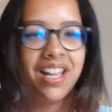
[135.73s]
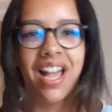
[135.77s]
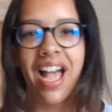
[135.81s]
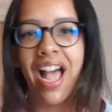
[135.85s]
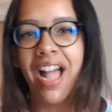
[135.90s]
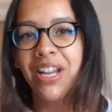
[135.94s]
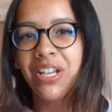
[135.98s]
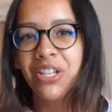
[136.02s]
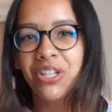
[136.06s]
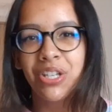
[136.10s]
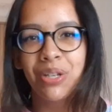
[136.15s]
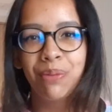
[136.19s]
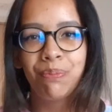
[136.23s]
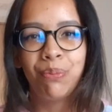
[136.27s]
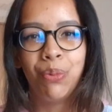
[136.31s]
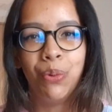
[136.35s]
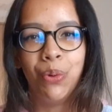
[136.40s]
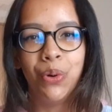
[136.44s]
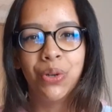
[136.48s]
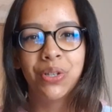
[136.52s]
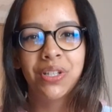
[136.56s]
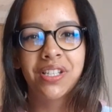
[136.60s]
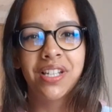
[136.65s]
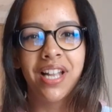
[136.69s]
I should have
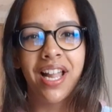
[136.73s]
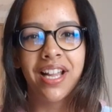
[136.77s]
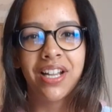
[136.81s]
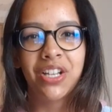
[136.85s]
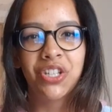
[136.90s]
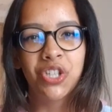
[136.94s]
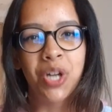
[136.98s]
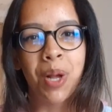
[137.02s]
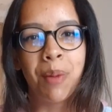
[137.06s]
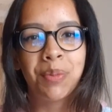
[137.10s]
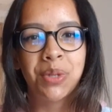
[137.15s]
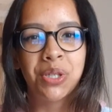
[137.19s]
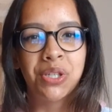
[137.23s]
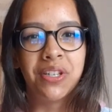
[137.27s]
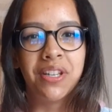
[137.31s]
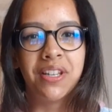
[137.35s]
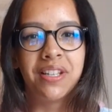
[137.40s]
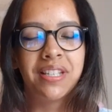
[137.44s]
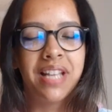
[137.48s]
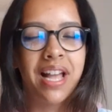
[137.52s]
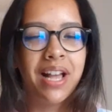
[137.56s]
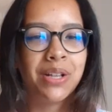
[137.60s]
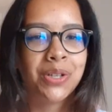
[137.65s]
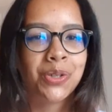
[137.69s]
bought like
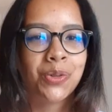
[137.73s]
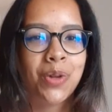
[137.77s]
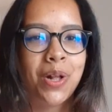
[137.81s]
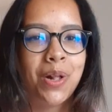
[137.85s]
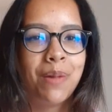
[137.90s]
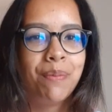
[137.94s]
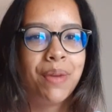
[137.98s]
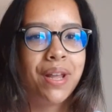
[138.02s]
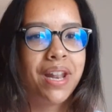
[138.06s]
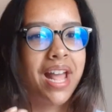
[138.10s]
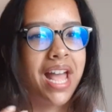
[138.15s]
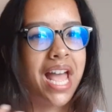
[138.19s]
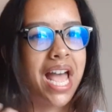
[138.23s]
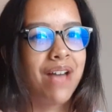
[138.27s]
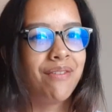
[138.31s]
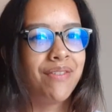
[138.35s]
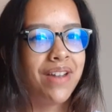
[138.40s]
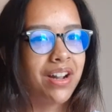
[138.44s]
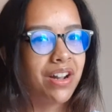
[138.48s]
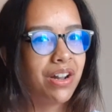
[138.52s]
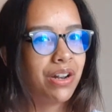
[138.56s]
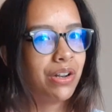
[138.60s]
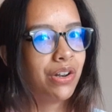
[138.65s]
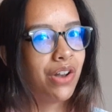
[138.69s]
chopsticks as well, but I have
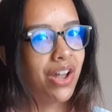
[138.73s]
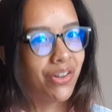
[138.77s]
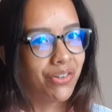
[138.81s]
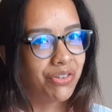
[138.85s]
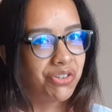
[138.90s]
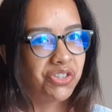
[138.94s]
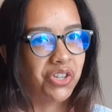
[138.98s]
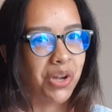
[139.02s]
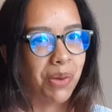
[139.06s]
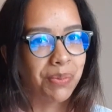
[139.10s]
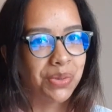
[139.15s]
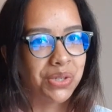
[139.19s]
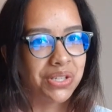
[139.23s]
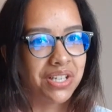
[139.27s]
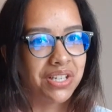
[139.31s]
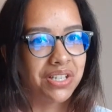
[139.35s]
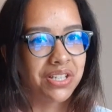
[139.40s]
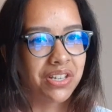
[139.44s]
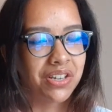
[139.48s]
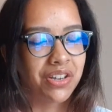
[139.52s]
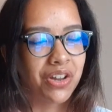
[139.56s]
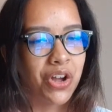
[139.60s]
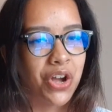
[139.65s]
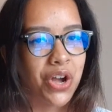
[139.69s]
like a lot of
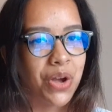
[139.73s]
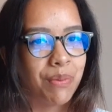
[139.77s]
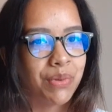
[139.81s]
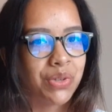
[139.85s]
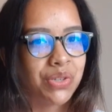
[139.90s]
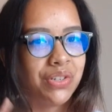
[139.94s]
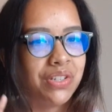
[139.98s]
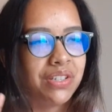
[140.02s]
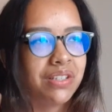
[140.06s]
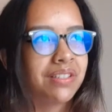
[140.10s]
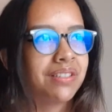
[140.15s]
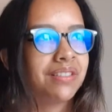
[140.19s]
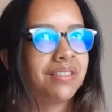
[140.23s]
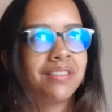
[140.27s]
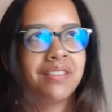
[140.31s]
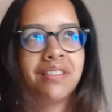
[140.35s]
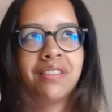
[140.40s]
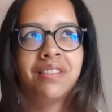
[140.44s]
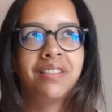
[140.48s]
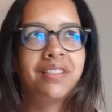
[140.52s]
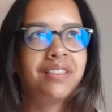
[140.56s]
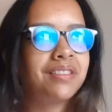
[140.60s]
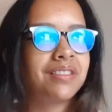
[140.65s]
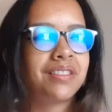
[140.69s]
chopsticks at home, so it
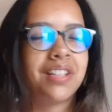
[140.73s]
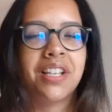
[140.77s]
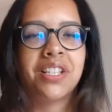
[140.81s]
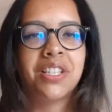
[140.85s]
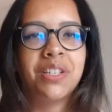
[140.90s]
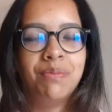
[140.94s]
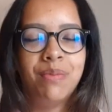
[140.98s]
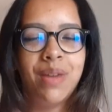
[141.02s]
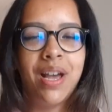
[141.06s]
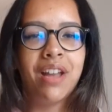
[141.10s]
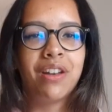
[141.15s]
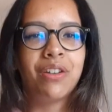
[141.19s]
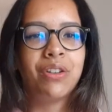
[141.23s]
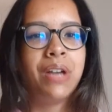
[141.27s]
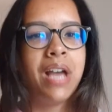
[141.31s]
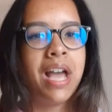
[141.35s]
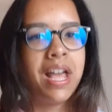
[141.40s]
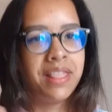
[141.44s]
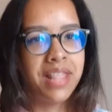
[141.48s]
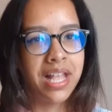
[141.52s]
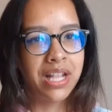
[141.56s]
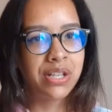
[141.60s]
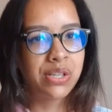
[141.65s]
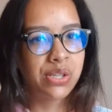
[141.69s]
doesn't matter.
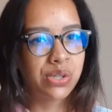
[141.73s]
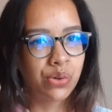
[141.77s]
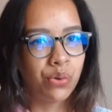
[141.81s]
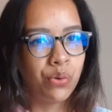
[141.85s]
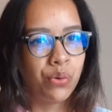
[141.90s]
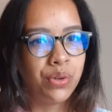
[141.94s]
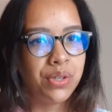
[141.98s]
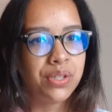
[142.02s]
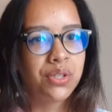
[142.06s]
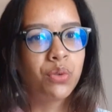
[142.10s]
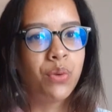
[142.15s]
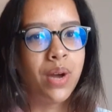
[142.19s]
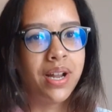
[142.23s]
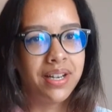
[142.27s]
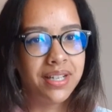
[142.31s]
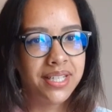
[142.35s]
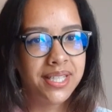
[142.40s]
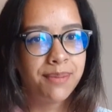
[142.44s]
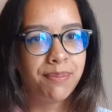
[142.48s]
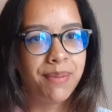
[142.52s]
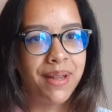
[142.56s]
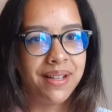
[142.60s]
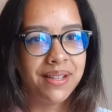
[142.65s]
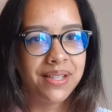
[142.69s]
And that store is quite
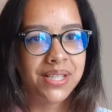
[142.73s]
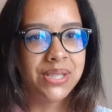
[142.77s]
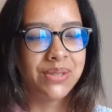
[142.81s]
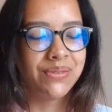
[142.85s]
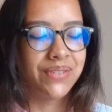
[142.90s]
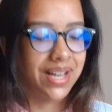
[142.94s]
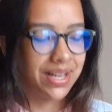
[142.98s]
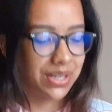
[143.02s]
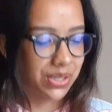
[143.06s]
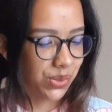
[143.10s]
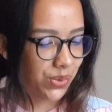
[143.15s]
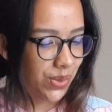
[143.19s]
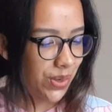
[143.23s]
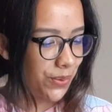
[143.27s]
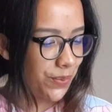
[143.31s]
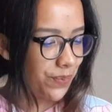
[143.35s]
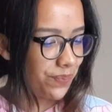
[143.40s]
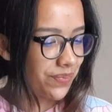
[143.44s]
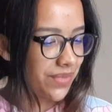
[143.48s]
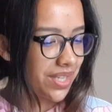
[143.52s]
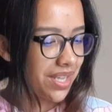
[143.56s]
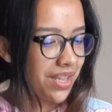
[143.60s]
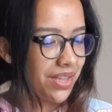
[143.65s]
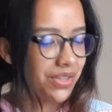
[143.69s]
expensive as well.
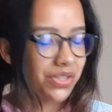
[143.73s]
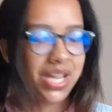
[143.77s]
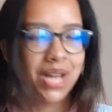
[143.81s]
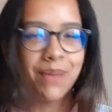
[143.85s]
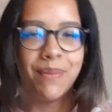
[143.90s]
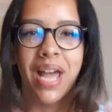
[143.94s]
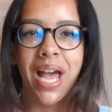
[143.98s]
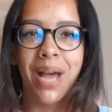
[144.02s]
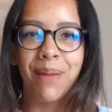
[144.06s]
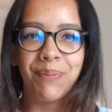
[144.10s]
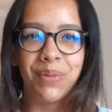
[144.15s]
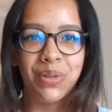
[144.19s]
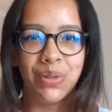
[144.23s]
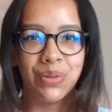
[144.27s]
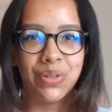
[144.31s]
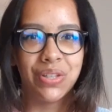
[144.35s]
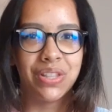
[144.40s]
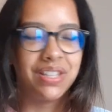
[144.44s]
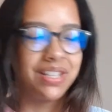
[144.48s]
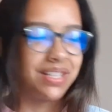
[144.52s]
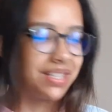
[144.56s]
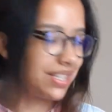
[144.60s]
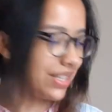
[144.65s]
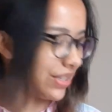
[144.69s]
So I'm happy with
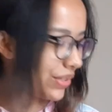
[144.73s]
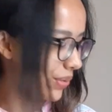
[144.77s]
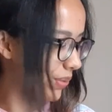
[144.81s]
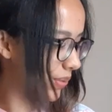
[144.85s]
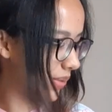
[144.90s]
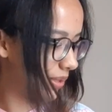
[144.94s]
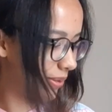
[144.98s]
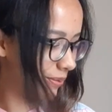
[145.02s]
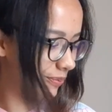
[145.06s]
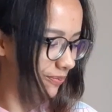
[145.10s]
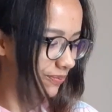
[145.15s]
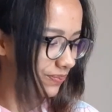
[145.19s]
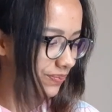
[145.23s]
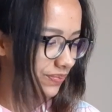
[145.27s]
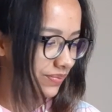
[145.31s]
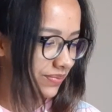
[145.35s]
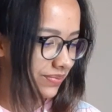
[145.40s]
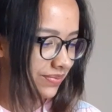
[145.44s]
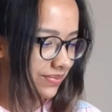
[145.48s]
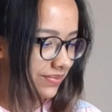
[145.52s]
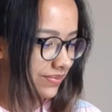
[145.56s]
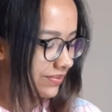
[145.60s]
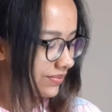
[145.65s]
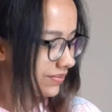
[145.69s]
this as well.
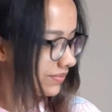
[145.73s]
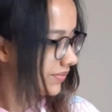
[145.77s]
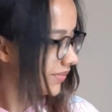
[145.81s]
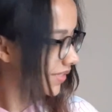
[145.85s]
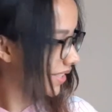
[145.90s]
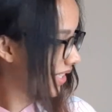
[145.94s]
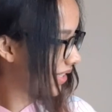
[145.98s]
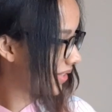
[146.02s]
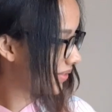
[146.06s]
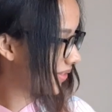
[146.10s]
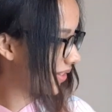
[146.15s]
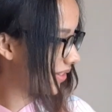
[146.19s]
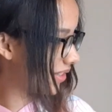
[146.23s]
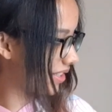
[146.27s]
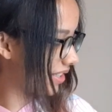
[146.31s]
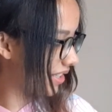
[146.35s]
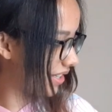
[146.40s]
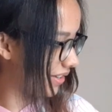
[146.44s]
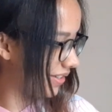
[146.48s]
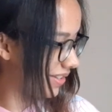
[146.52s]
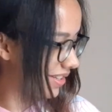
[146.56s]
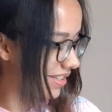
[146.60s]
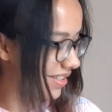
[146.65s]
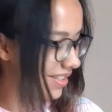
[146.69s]
Very
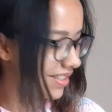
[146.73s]
cute.